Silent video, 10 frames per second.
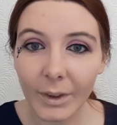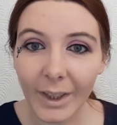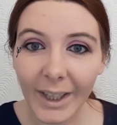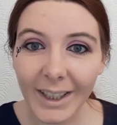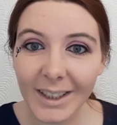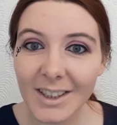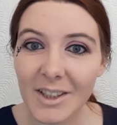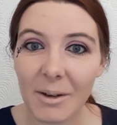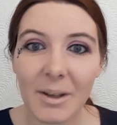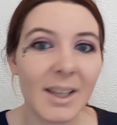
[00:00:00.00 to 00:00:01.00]
Okay,
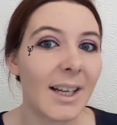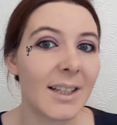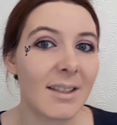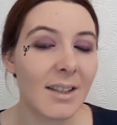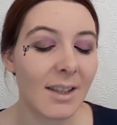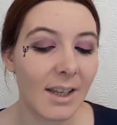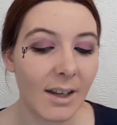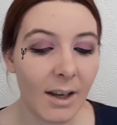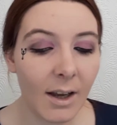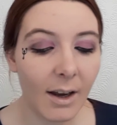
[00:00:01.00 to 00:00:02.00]
so that is the
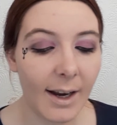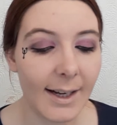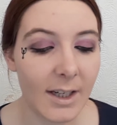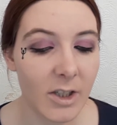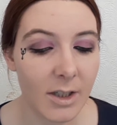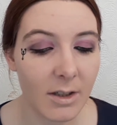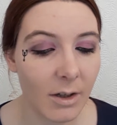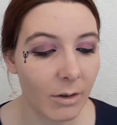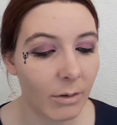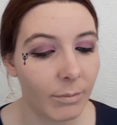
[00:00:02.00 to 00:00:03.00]
eyelashes
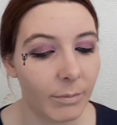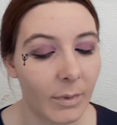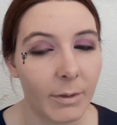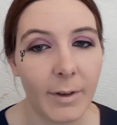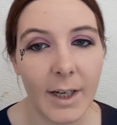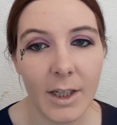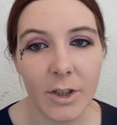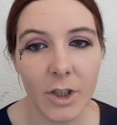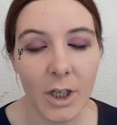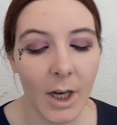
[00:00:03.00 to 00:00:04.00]

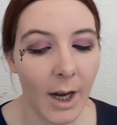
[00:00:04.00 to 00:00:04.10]
finished.